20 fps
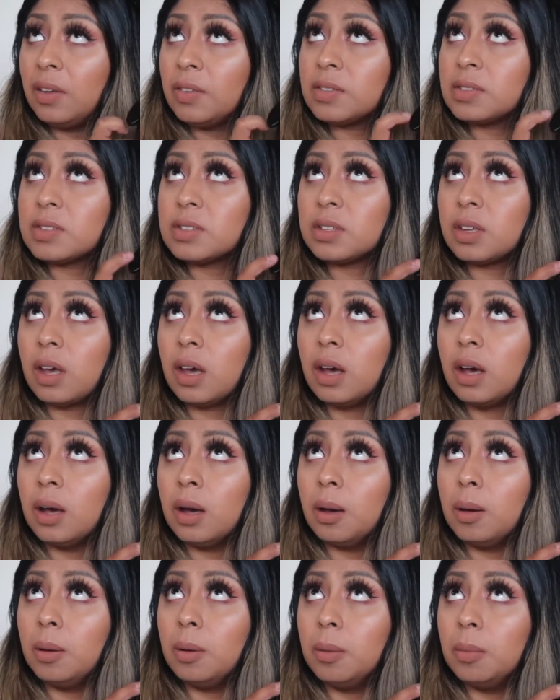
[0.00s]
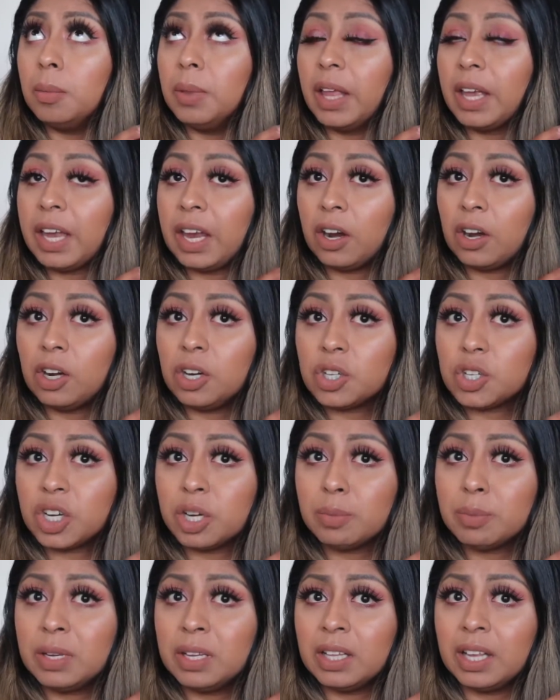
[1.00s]
some like hair
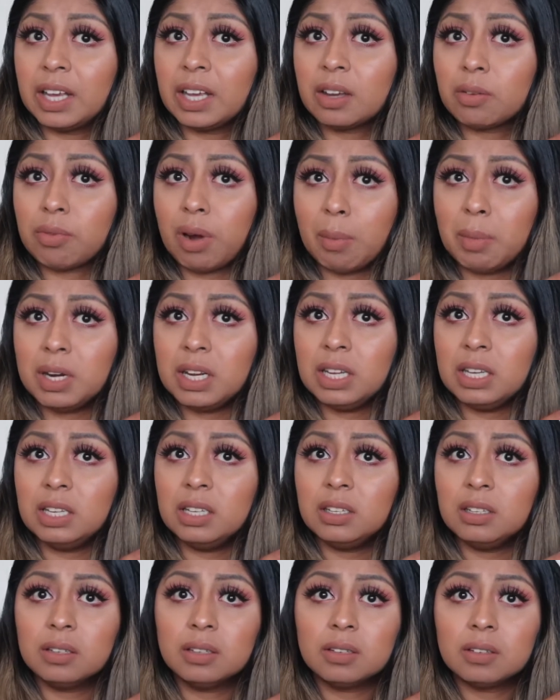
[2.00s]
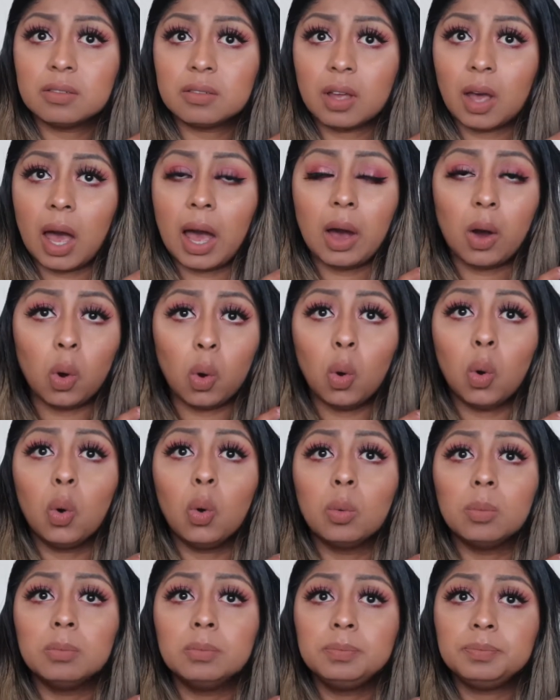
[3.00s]
treatment, like remedy at
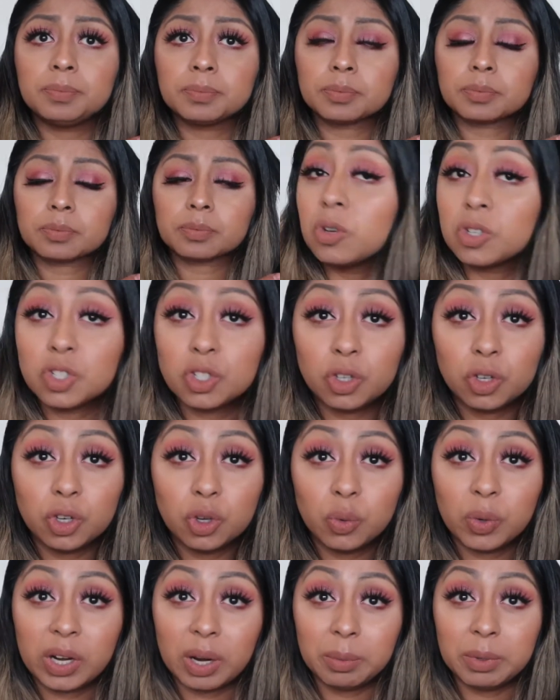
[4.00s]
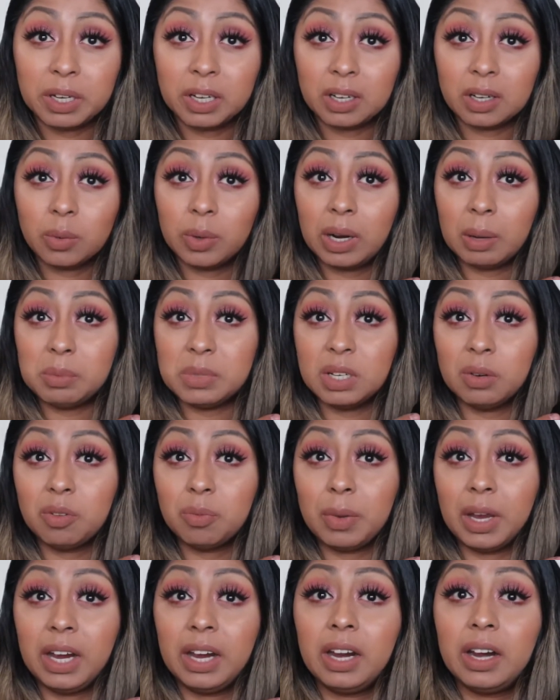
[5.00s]
home. I'll show you when I'm here, when I'm done with
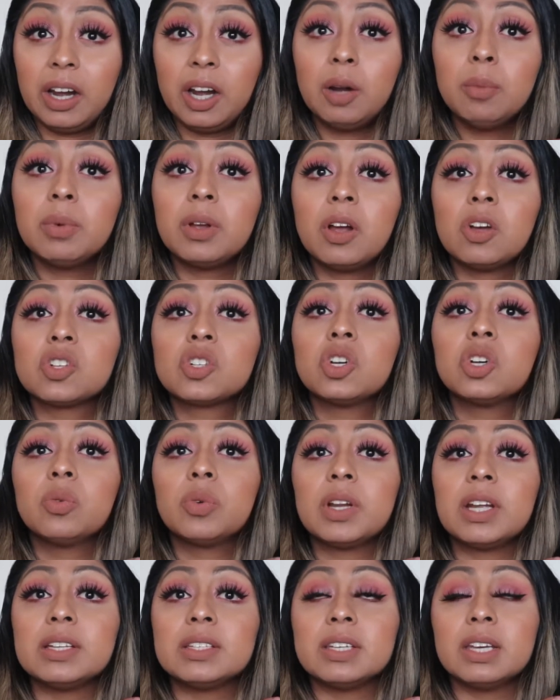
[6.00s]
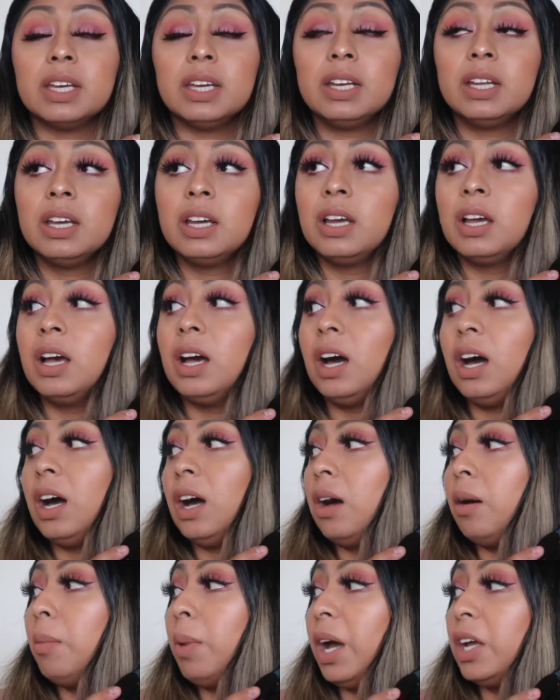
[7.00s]
my hair, but I'll show you what I did.
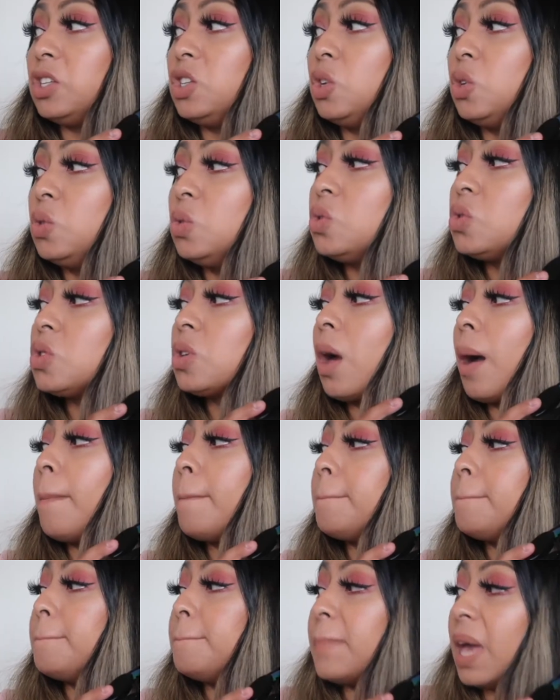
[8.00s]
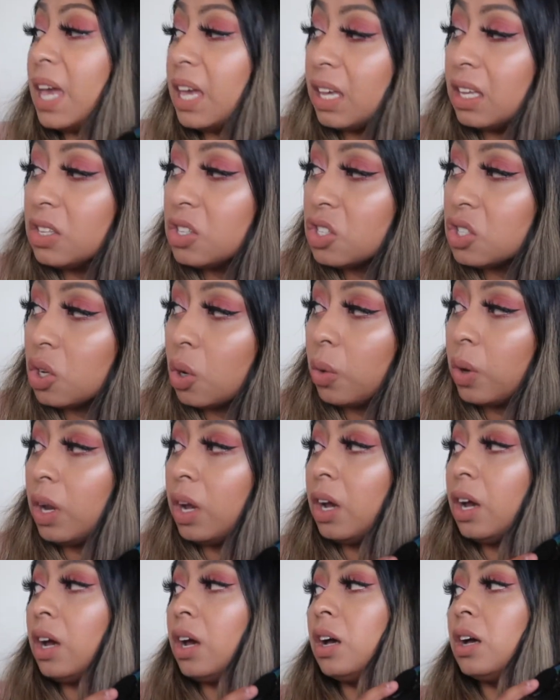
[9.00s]
I'd use baking
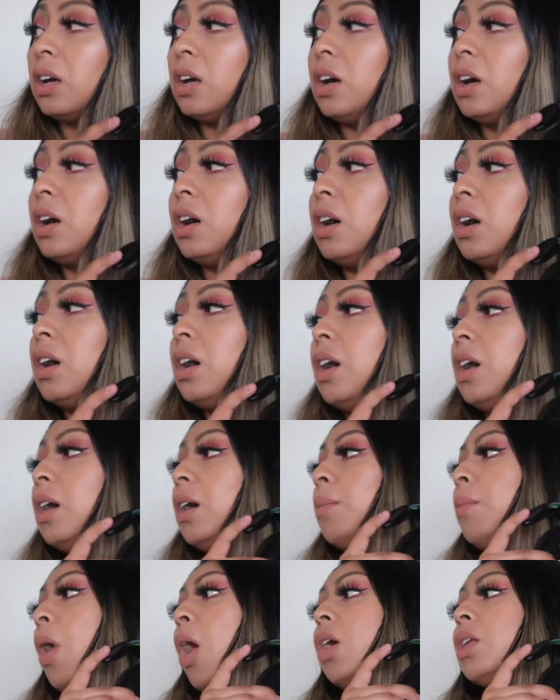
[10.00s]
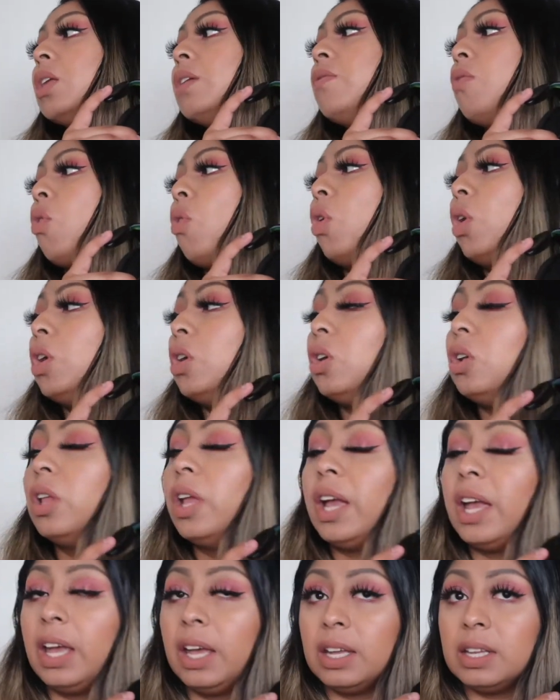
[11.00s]
soda, olive oil,
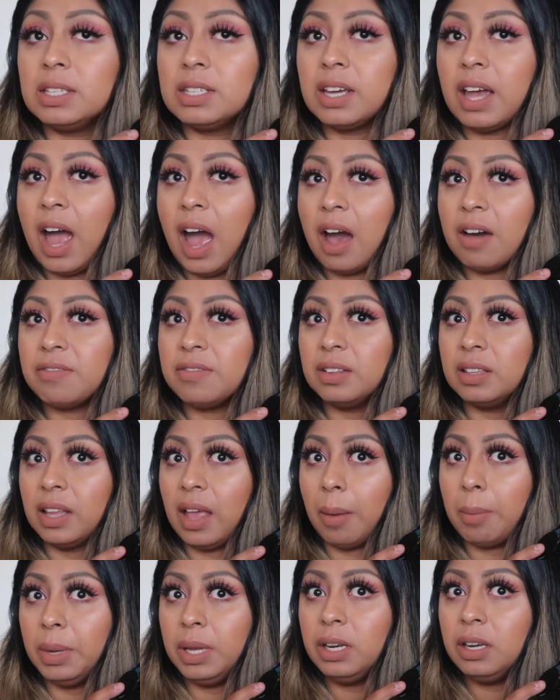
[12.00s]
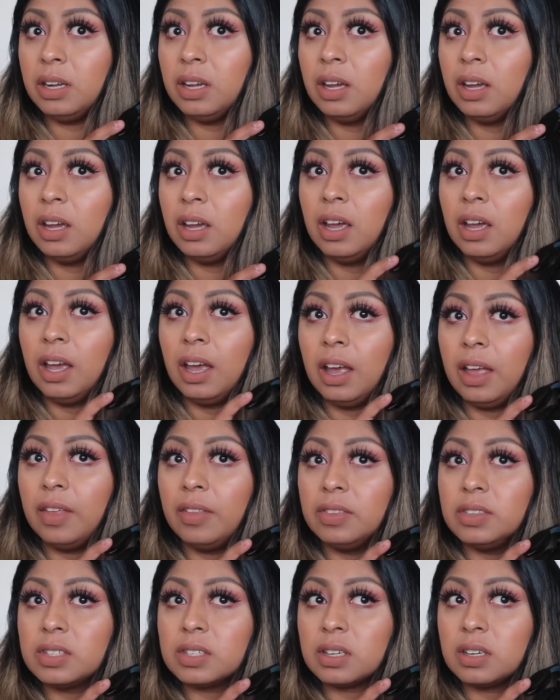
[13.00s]
and half a lemon,
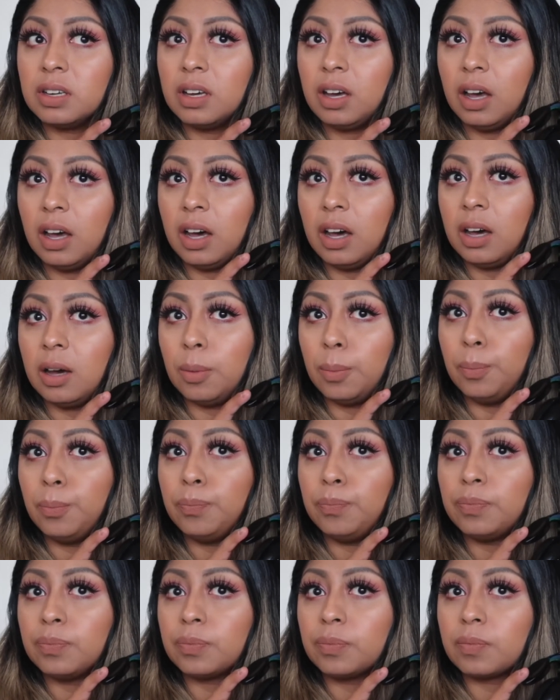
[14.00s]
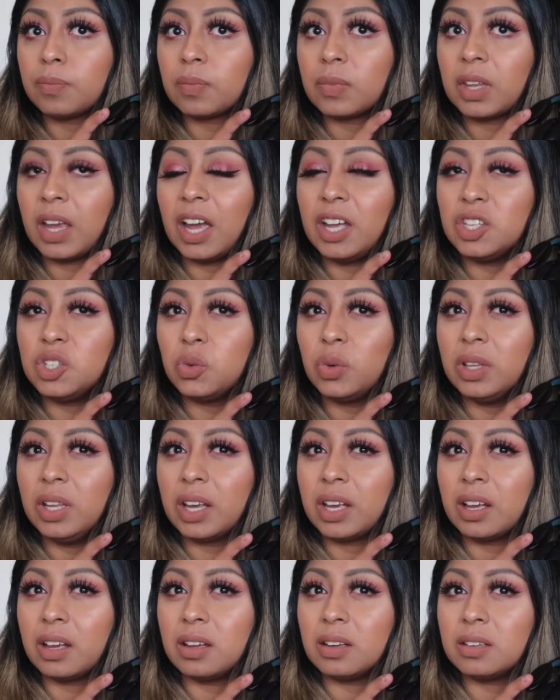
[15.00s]
and I do it
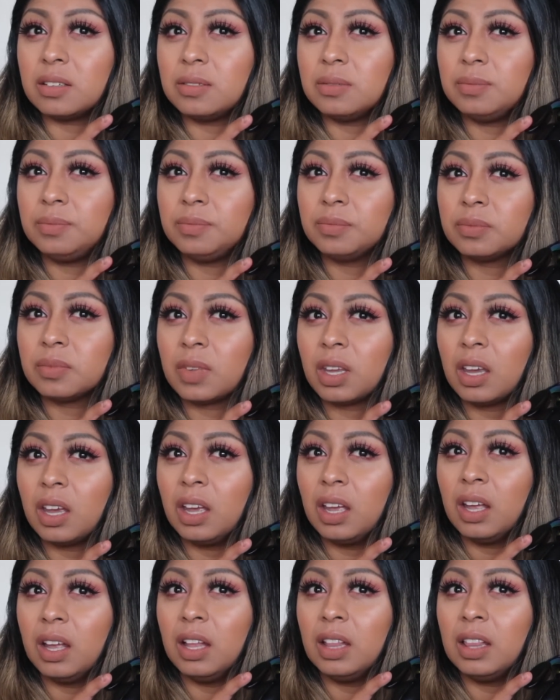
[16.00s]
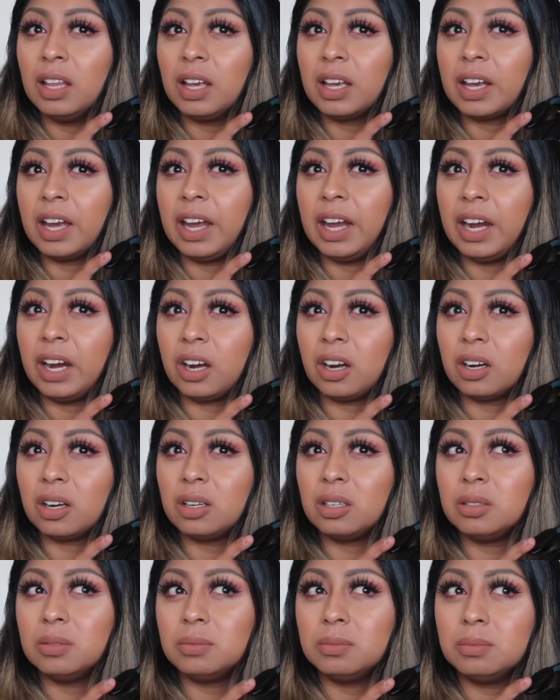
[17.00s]
like a
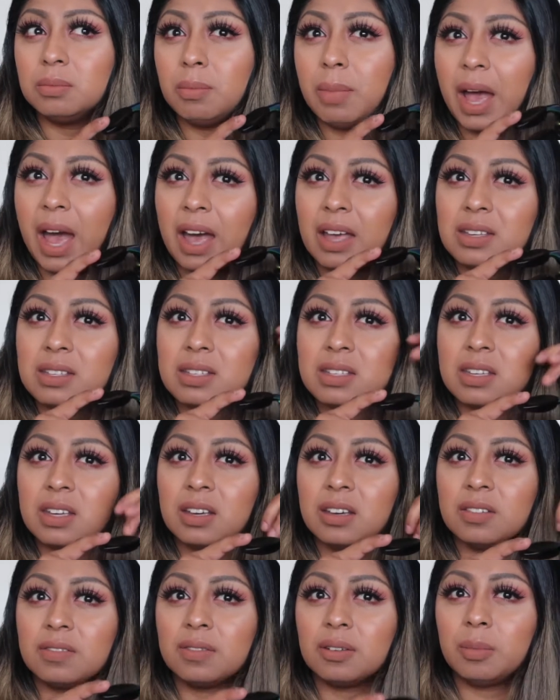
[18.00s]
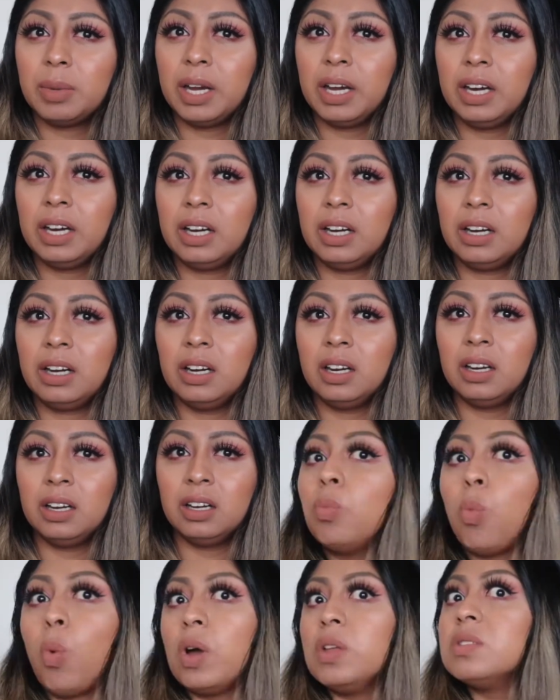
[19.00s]
hair mask for my hair
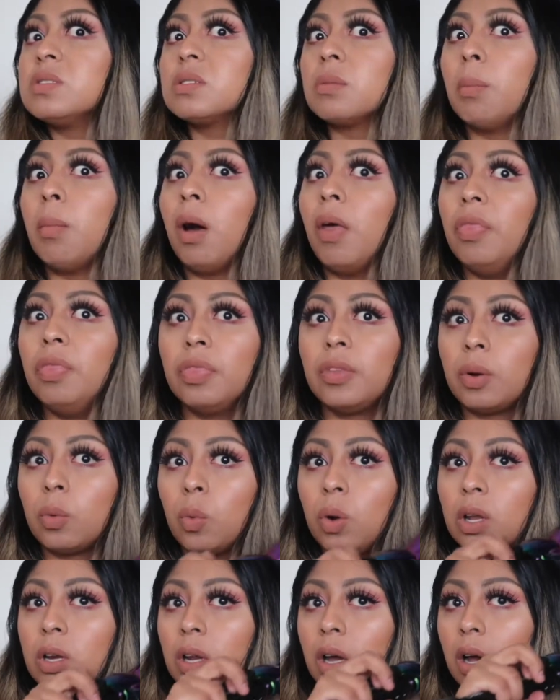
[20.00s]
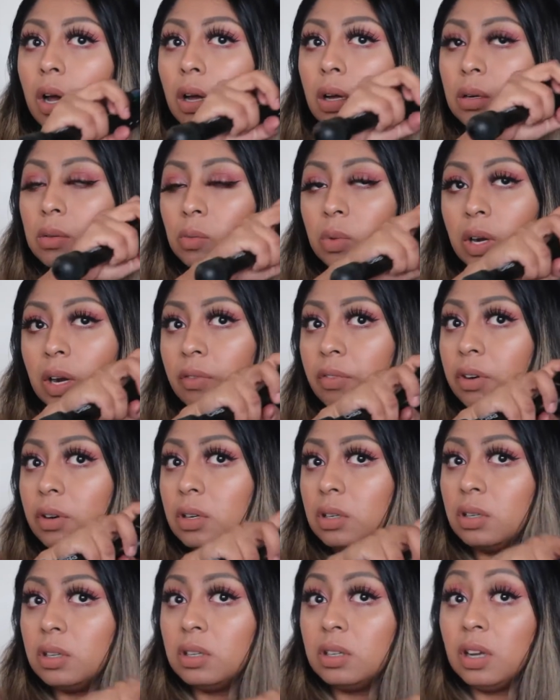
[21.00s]
once a month or whatnot,
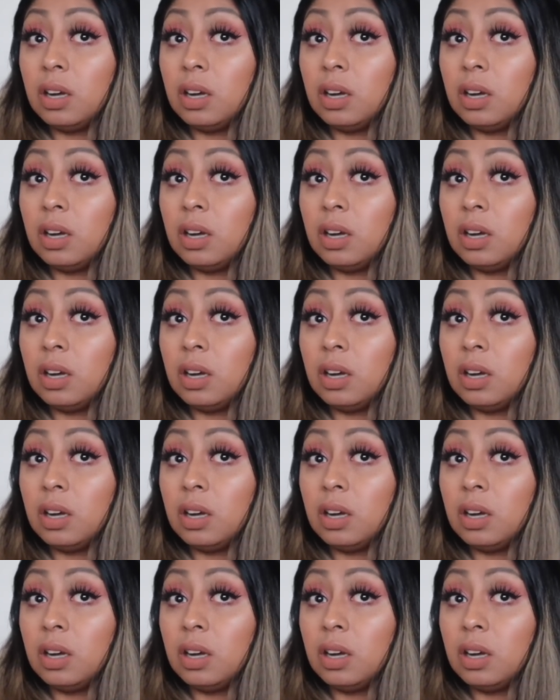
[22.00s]
whatever.